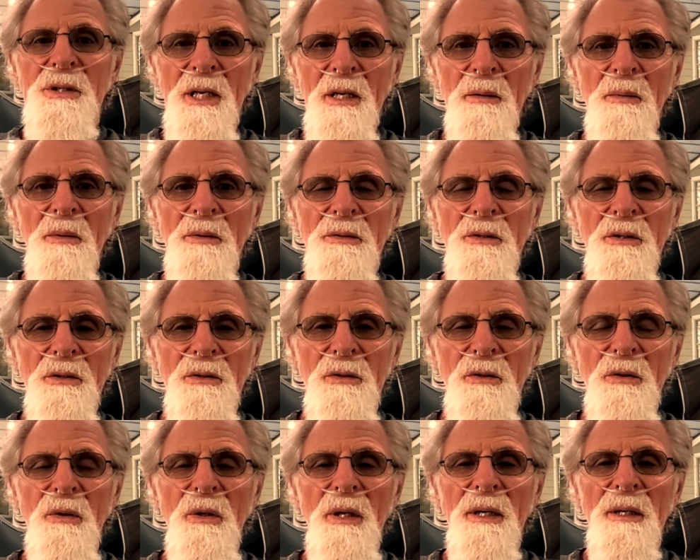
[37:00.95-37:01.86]
able to
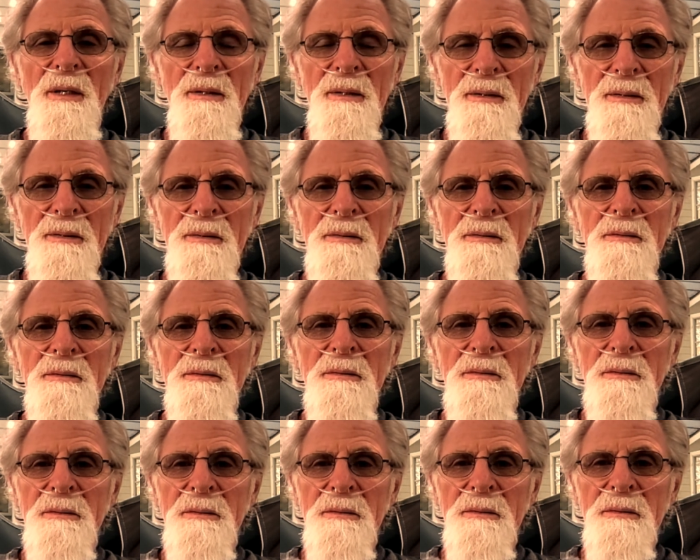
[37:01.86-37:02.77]
do it.
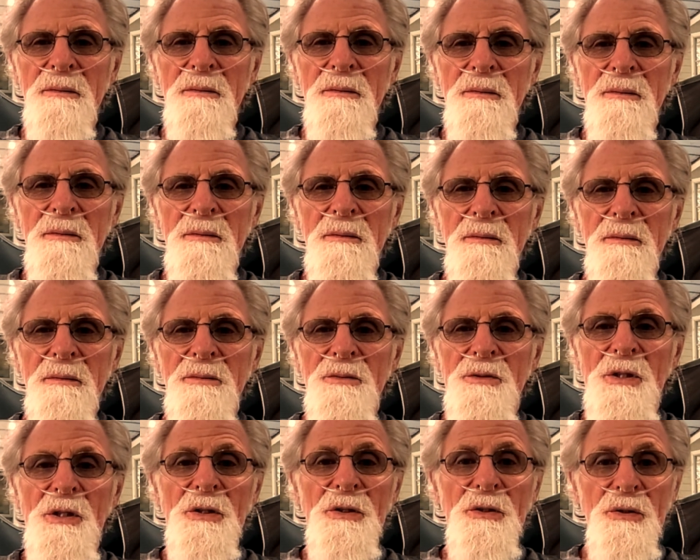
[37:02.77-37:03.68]

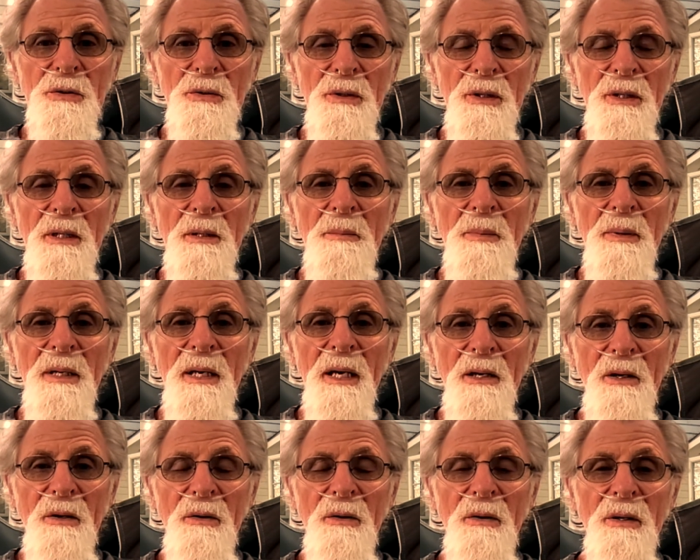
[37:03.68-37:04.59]
Gingerly, but I
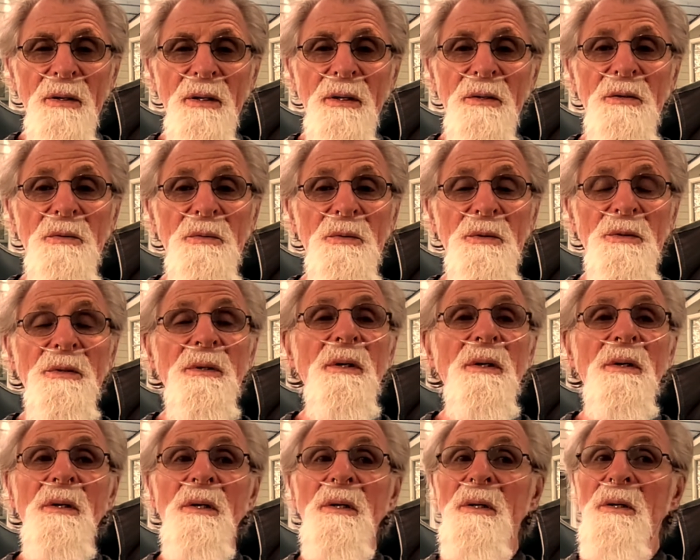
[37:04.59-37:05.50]
could. This was
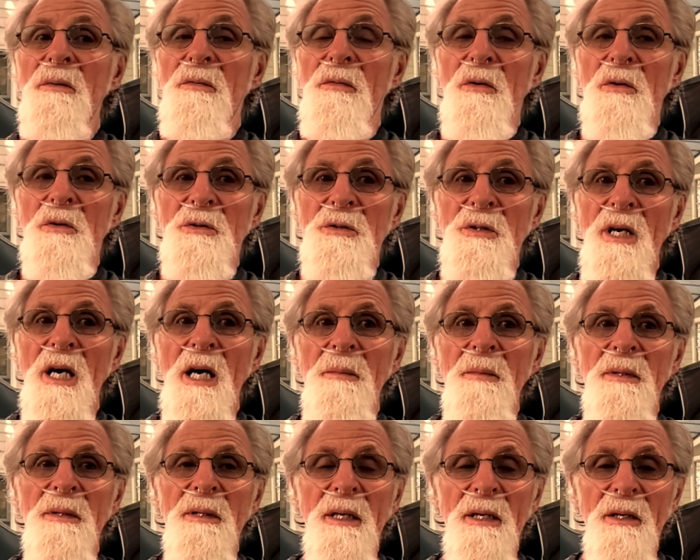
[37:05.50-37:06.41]
the first
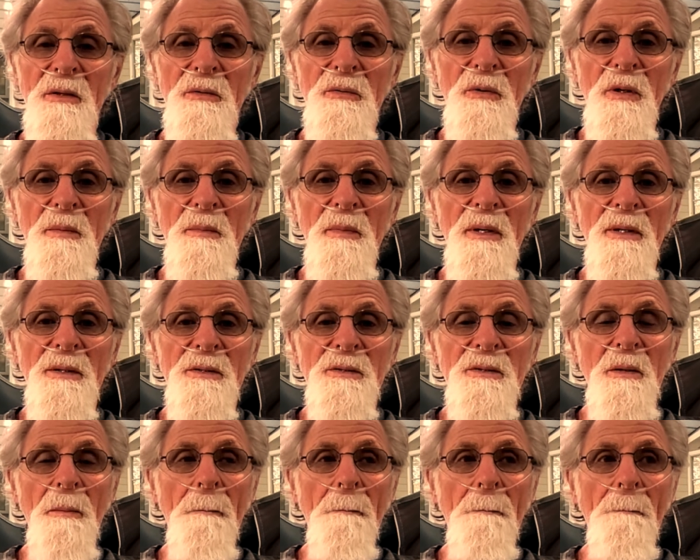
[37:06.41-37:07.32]
time in like three months.